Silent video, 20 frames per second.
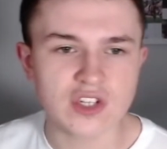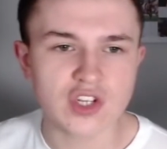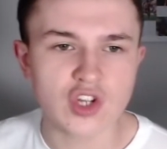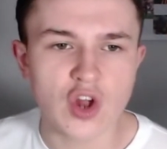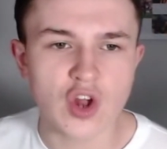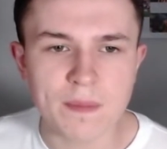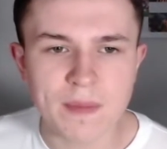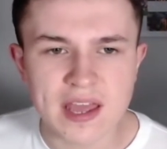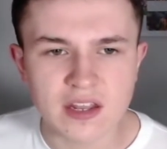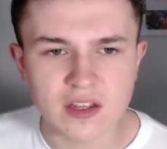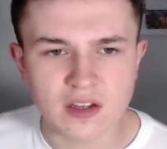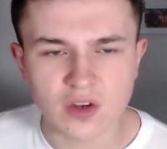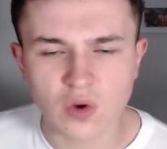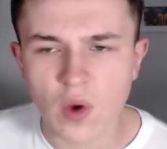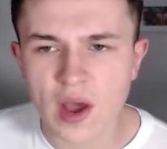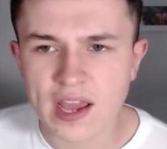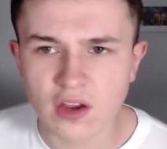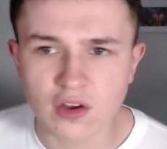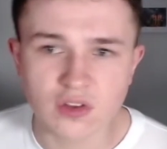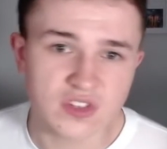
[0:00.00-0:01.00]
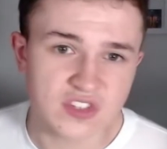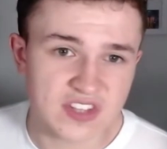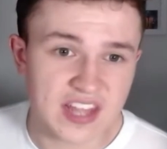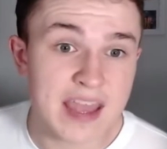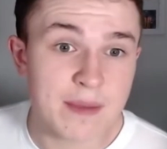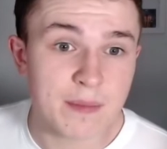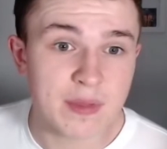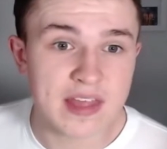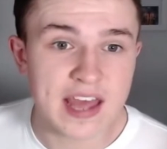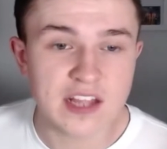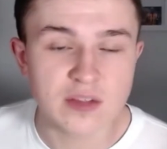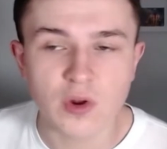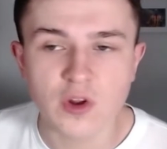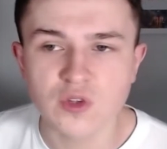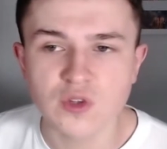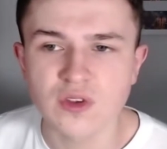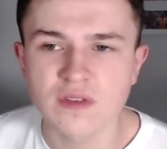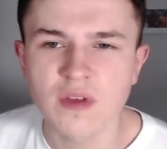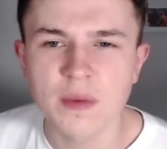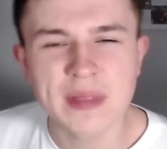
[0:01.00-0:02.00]
You know, he made quite a good statement there, to be
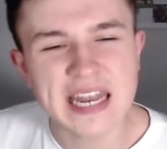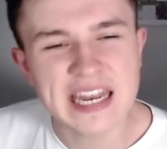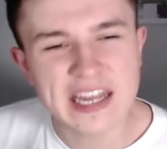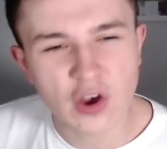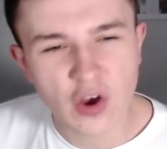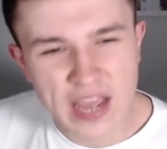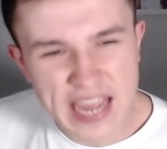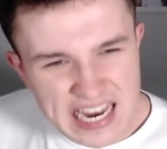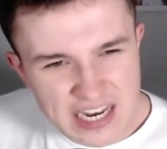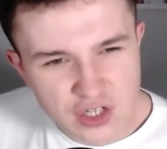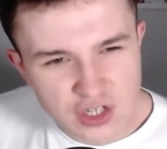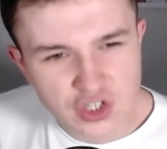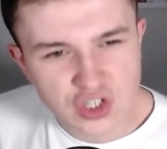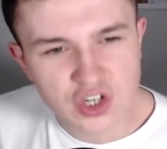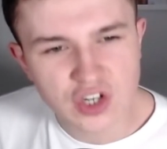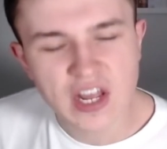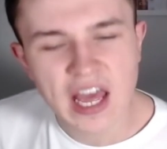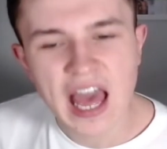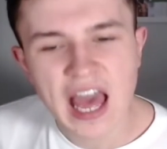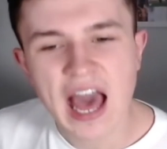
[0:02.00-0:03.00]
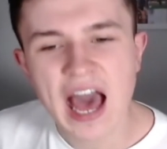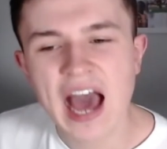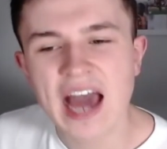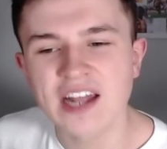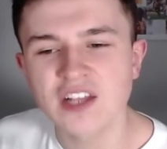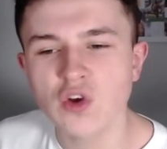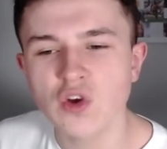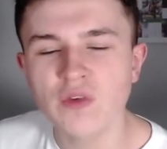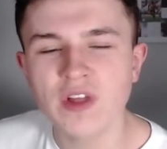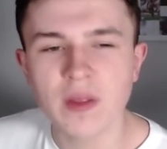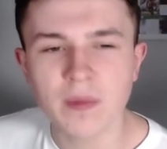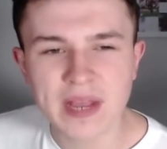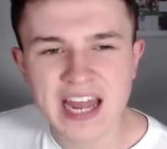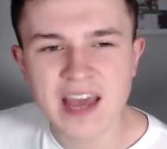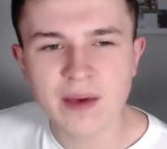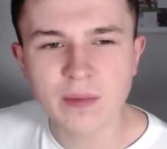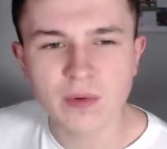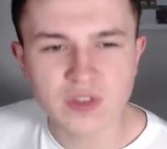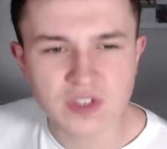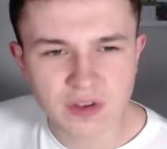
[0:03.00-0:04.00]
honest with you, but then he got injured and he's not really been
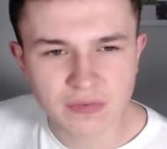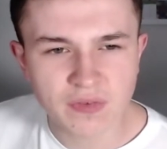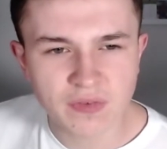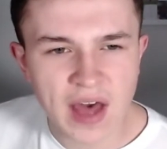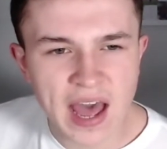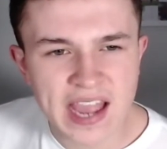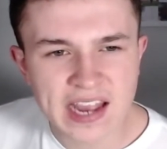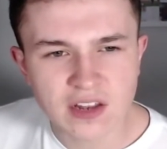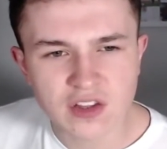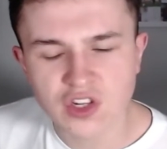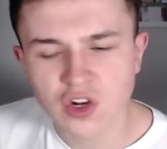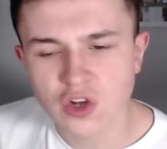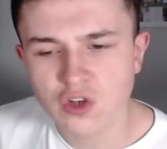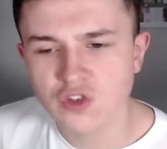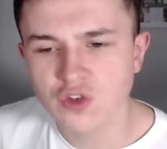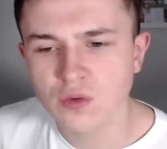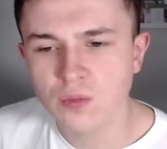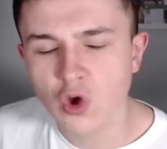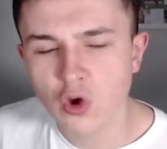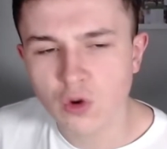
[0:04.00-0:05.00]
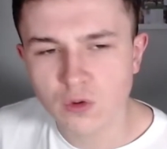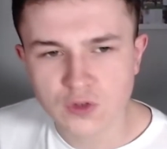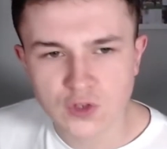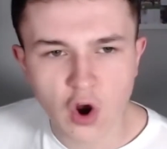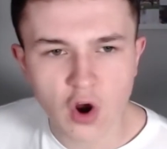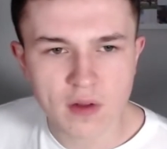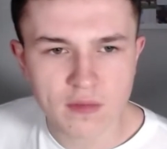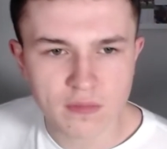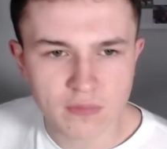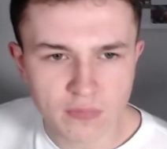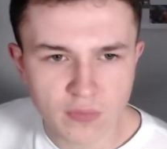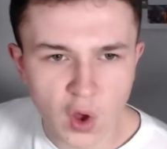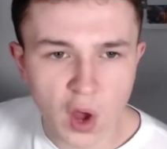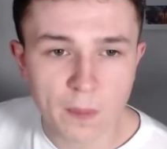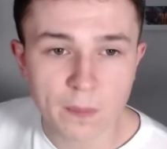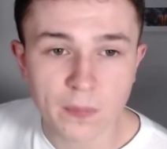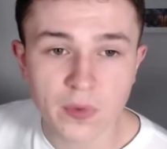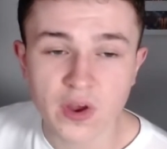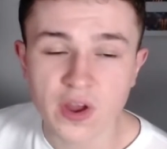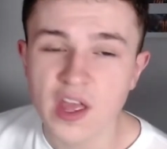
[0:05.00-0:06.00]
able to find, you know, some goal scoring
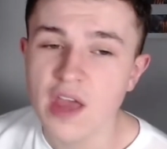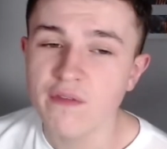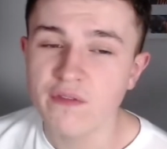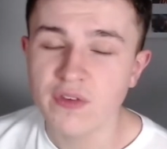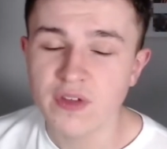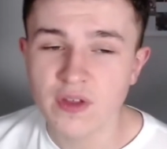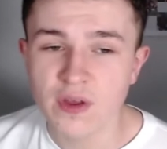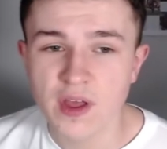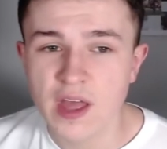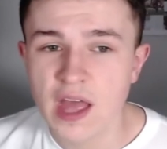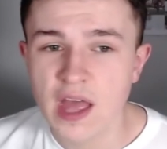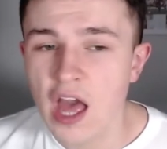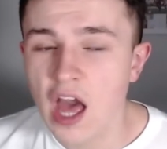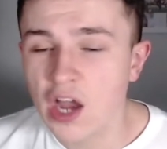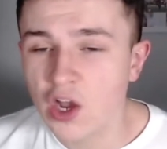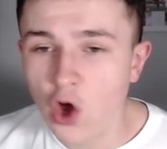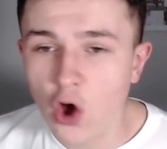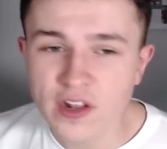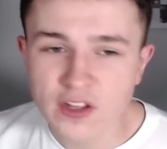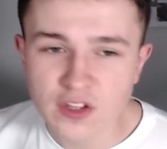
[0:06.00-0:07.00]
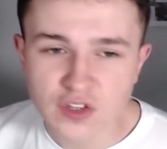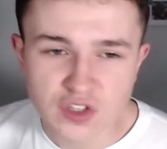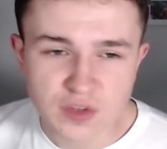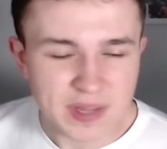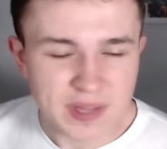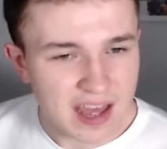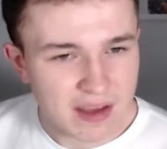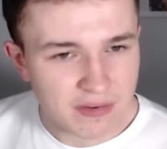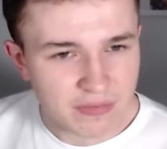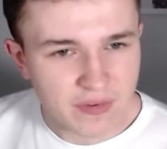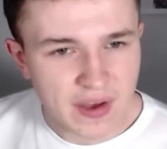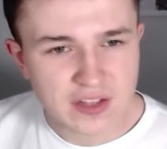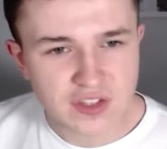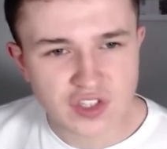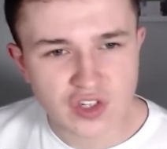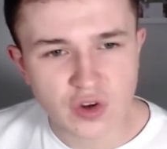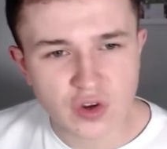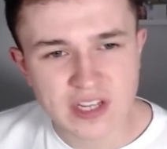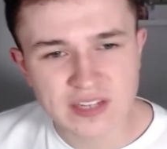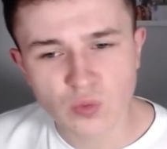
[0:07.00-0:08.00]
form. But for the, according to some of their fans,
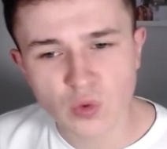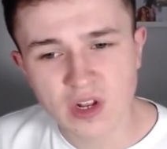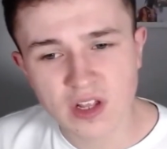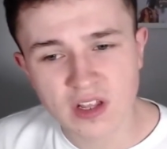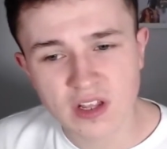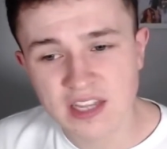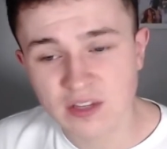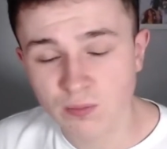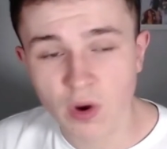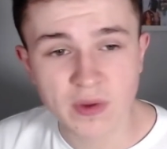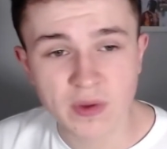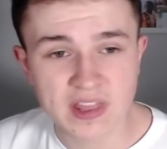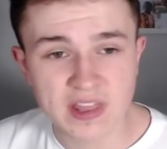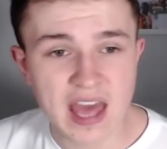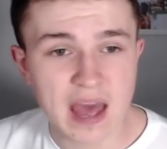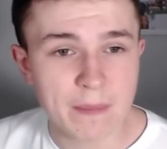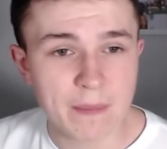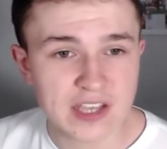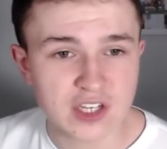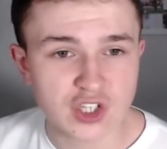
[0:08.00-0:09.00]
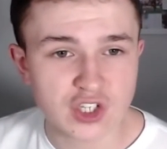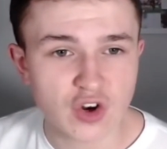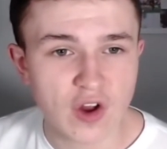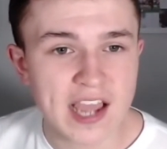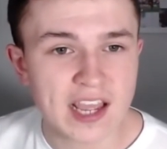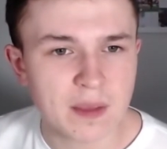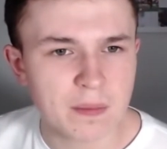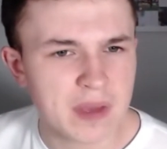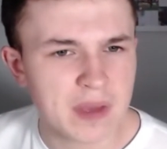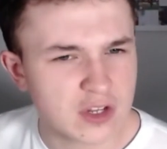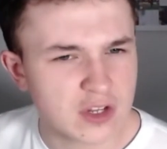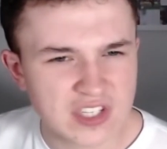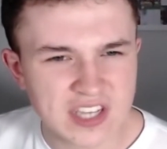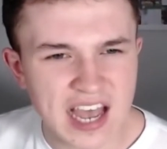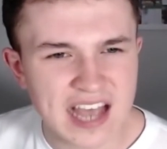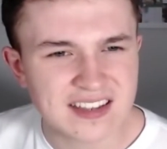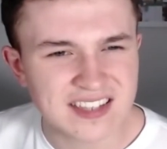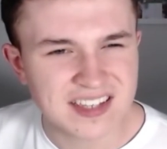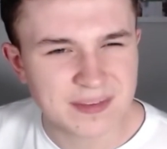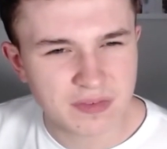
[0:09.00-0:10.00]
you know, he's probably their best striker, but he just
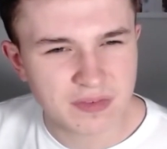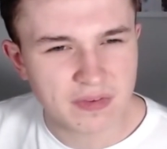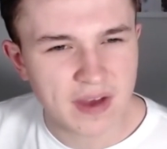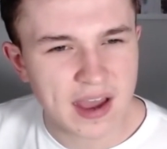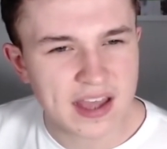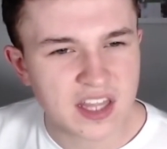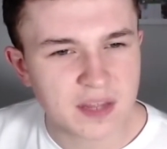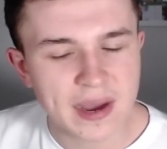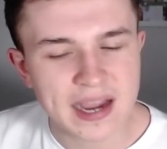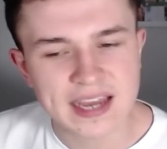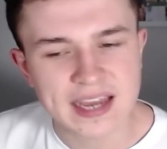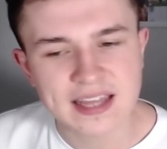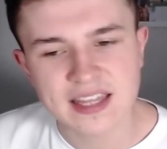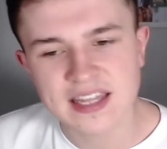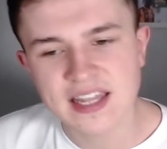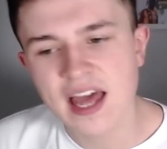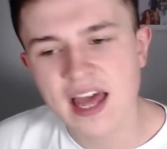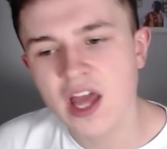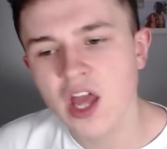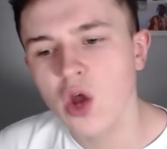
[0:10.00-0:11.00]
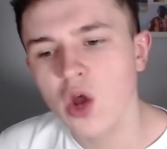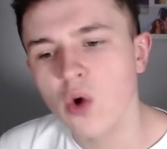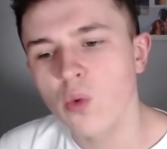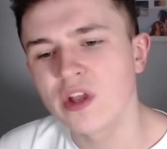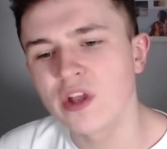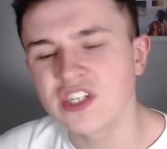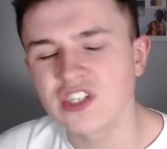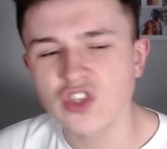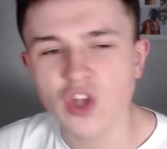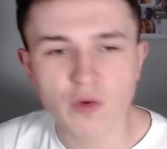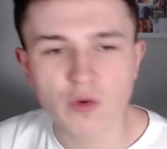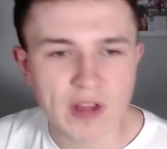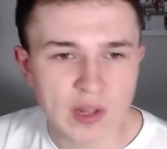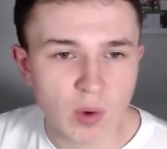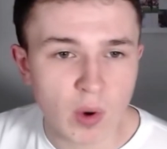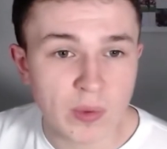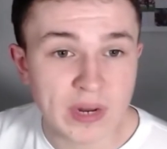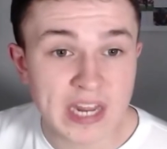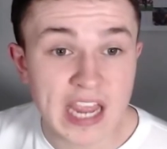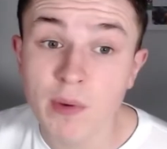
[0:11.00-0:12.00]
can't seem to find the back of the net, which is not really
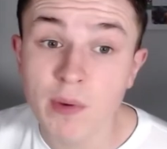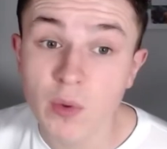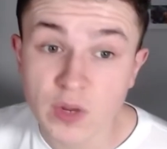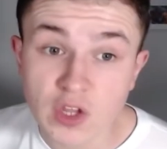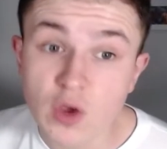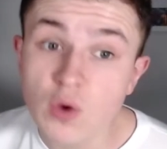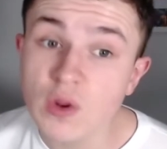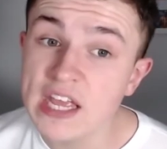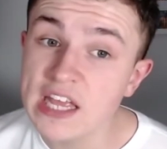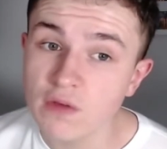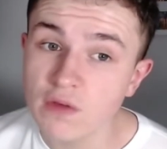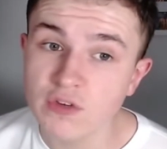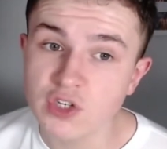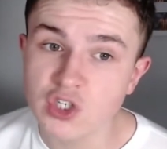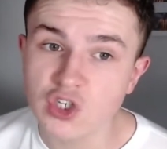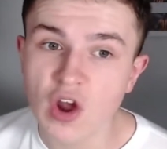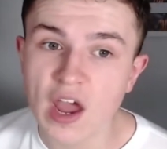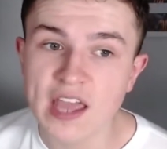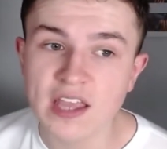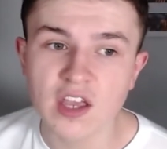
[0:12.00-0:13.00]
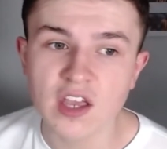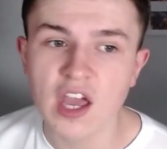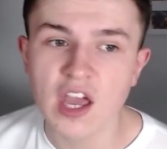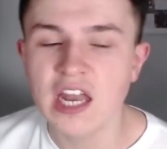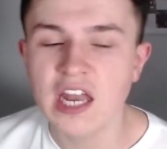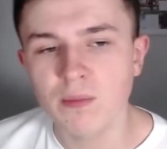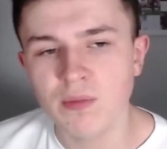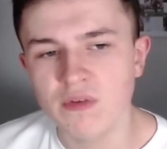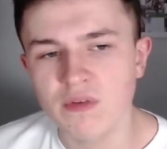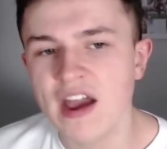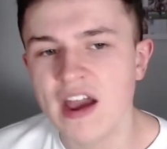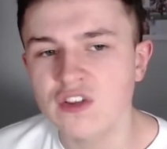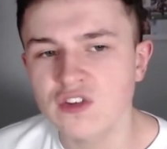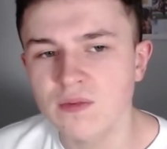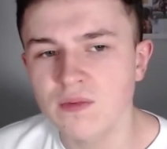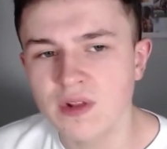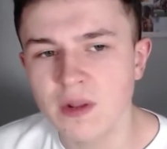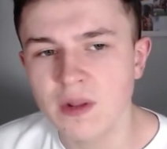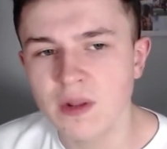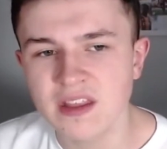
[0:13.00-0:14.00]
what we need. But we do need another striker, and he provides
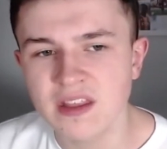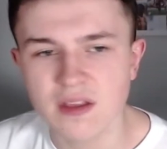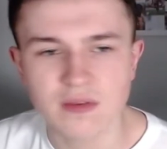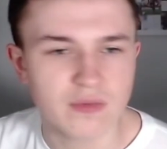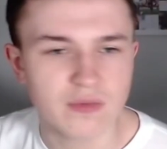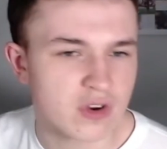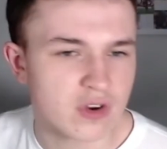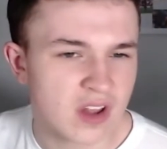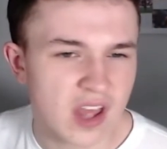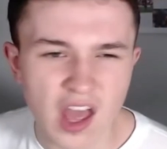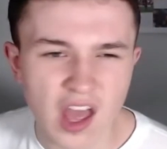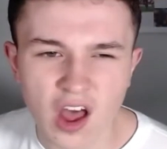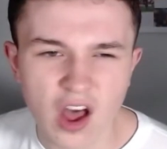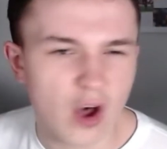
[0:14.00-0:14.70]
something a bit different.